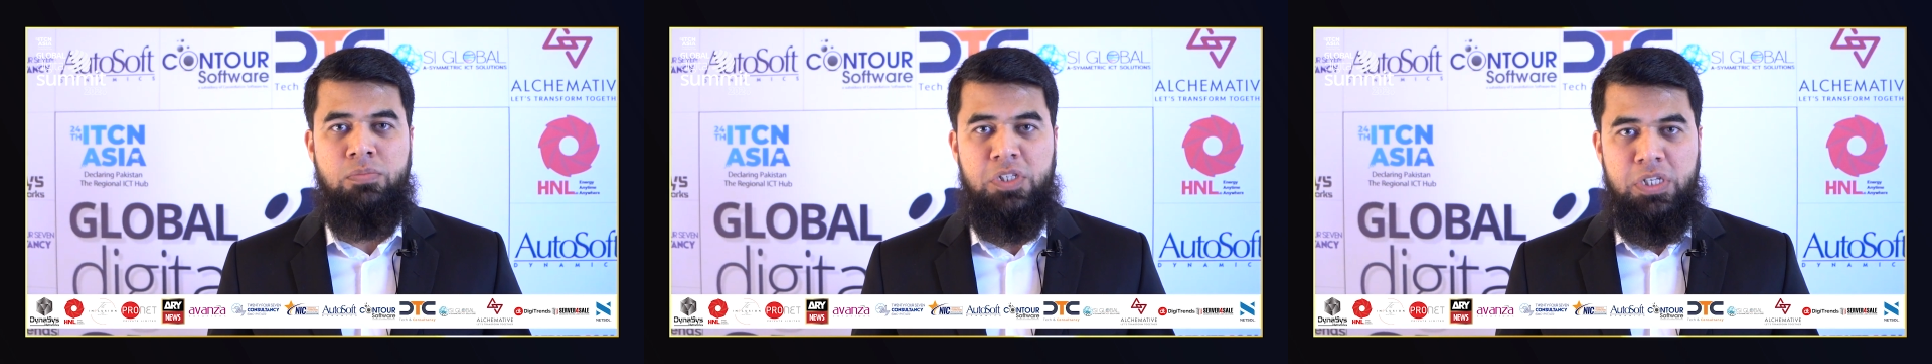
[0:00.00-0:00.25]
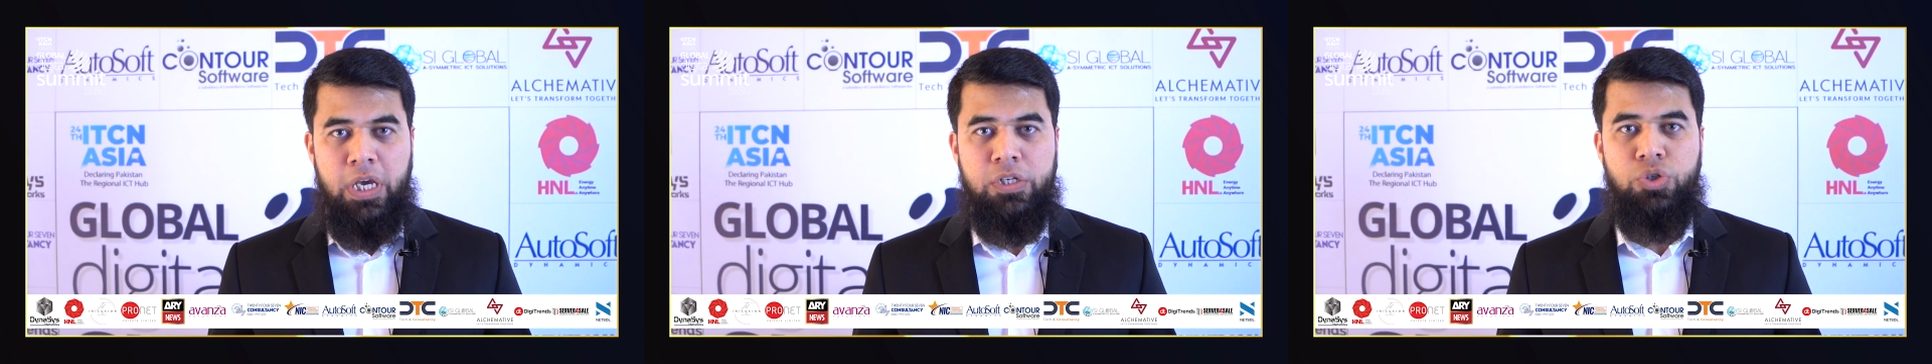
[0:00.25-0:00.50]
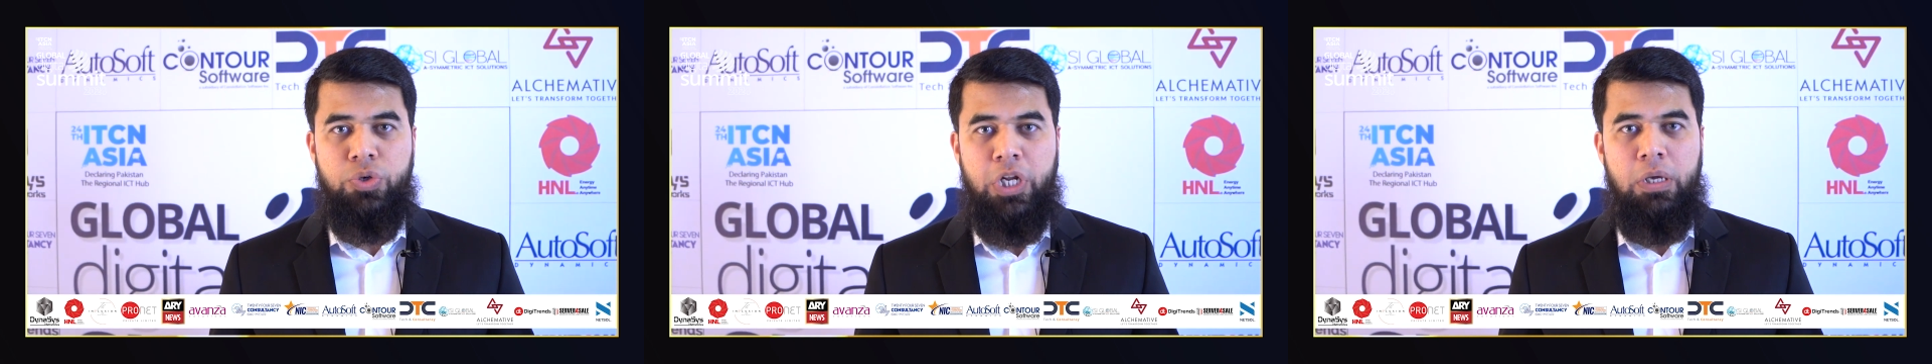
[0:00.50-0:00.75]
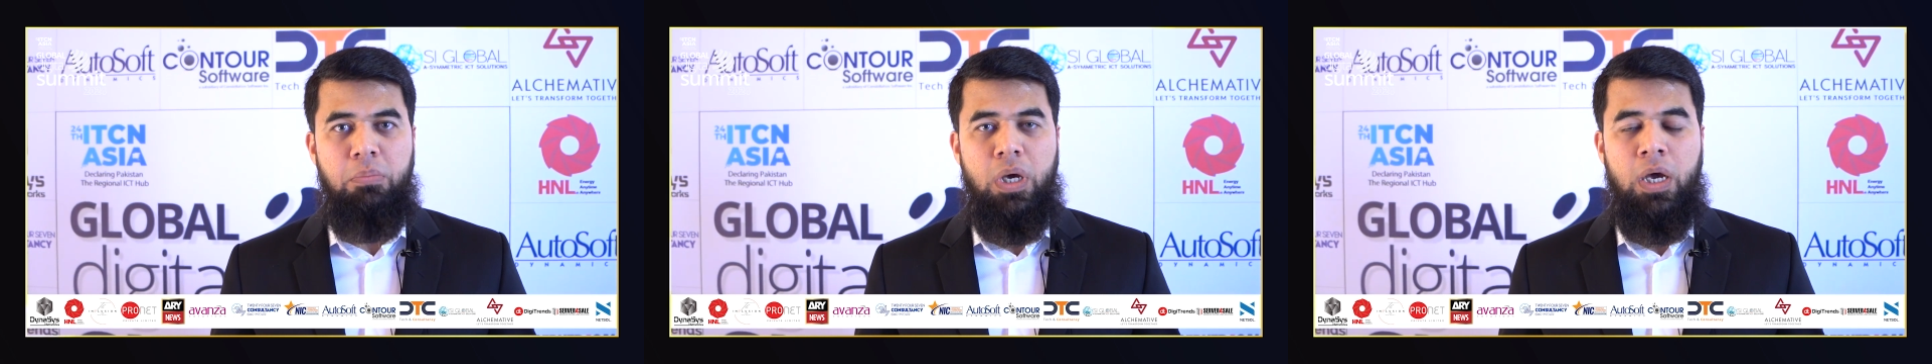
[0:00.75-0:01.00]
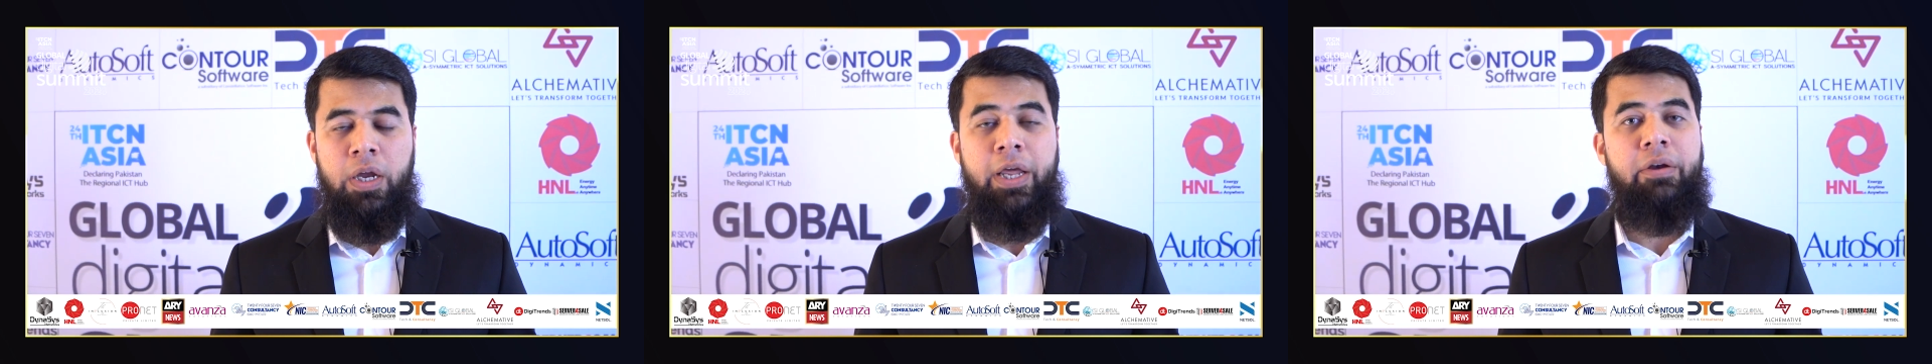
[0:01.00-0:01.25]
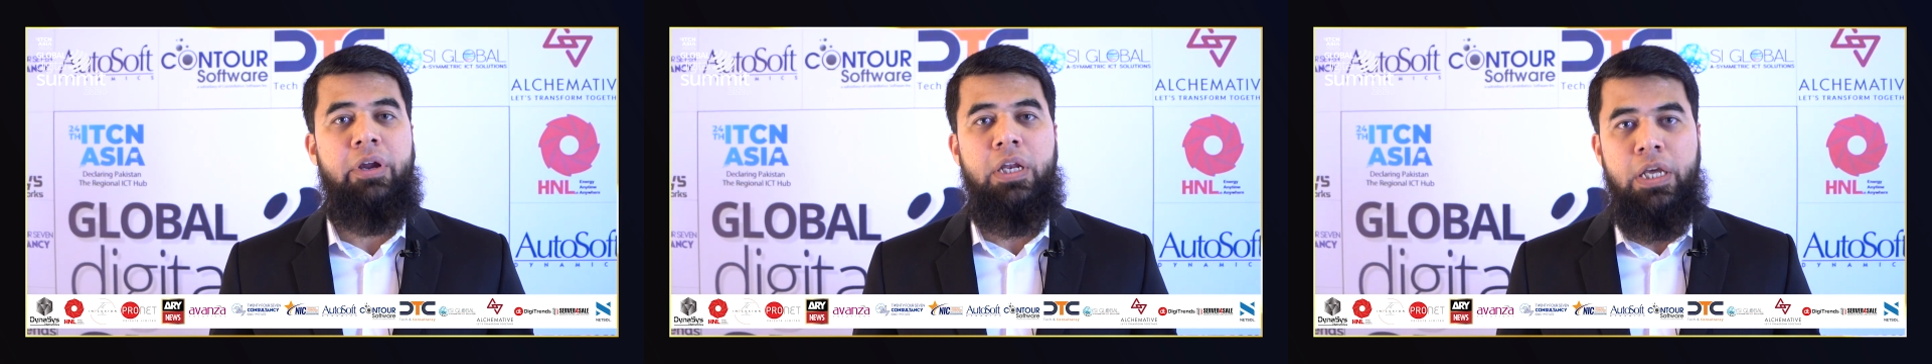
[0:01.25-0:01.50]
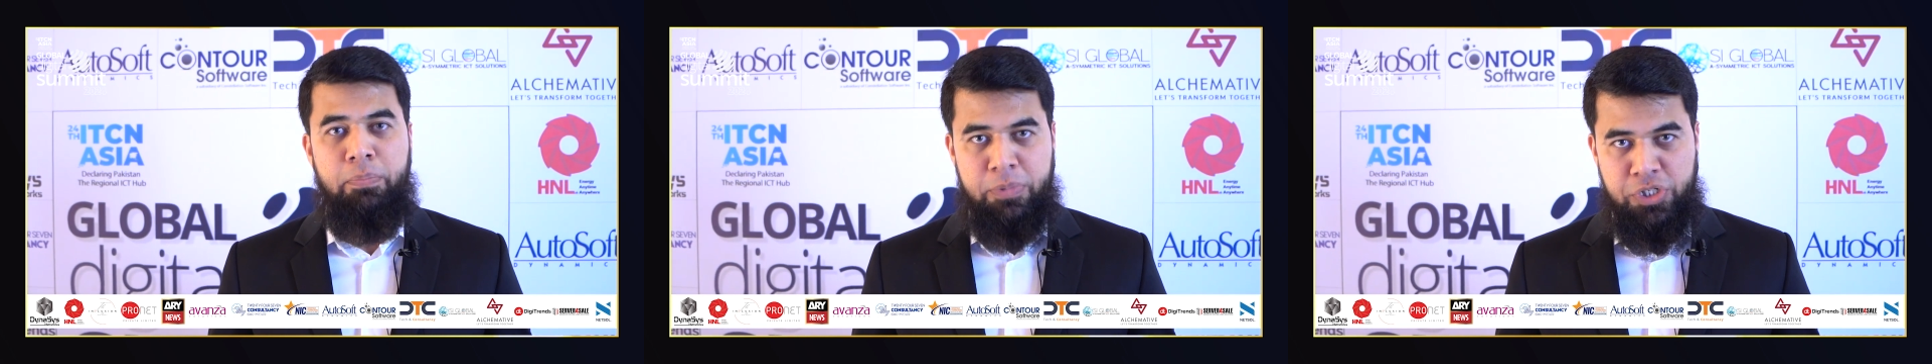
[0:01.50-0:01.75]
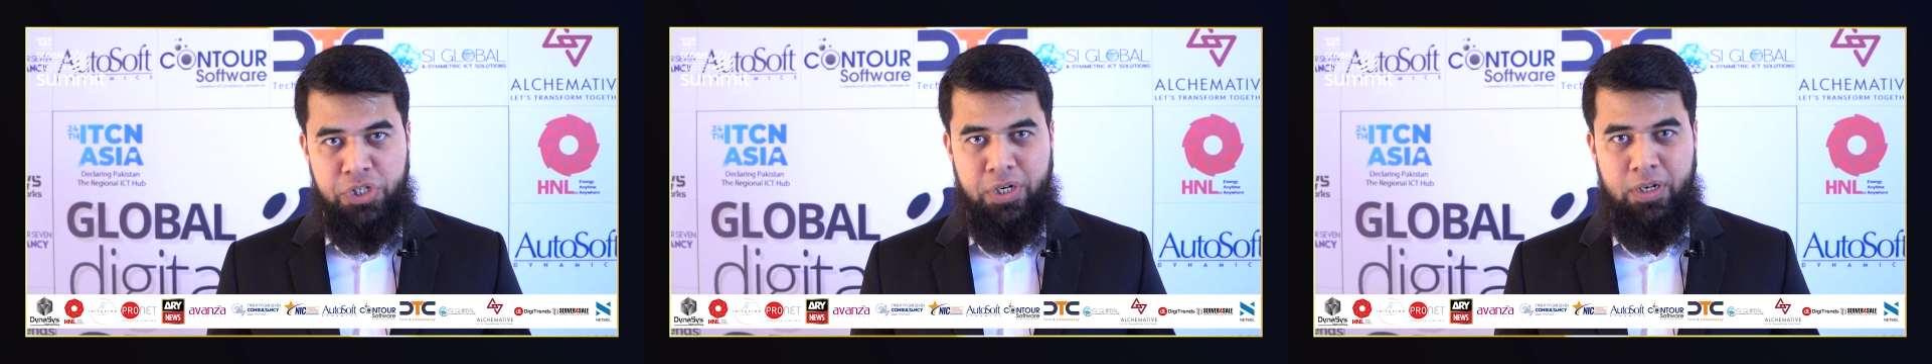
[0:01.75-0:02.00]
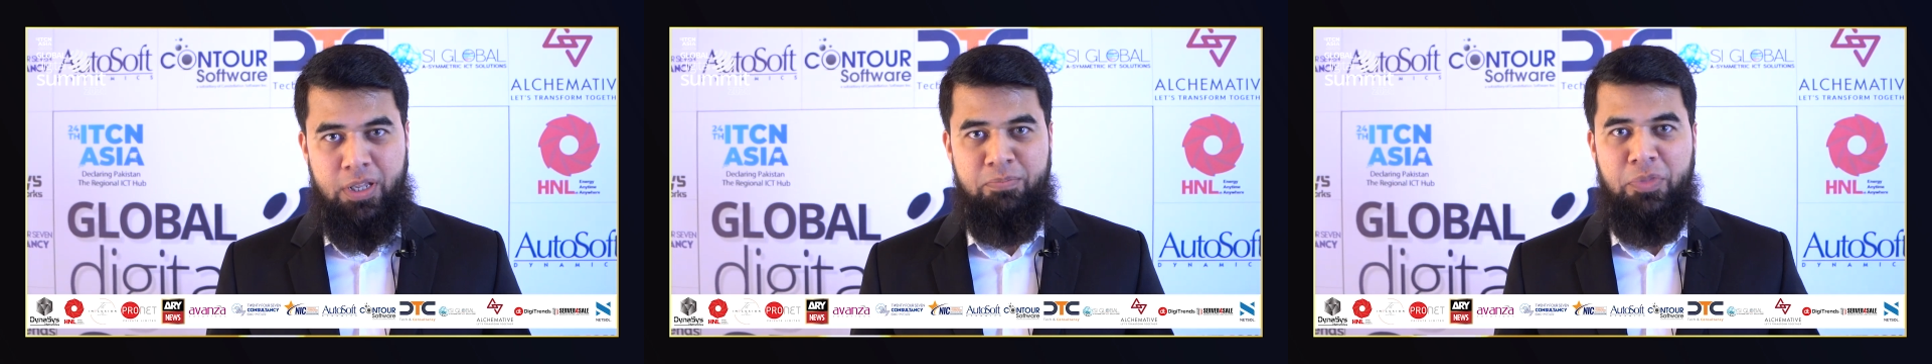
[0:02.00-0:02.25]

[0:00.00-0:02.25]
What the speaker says: CXO team, and I really appreciate them.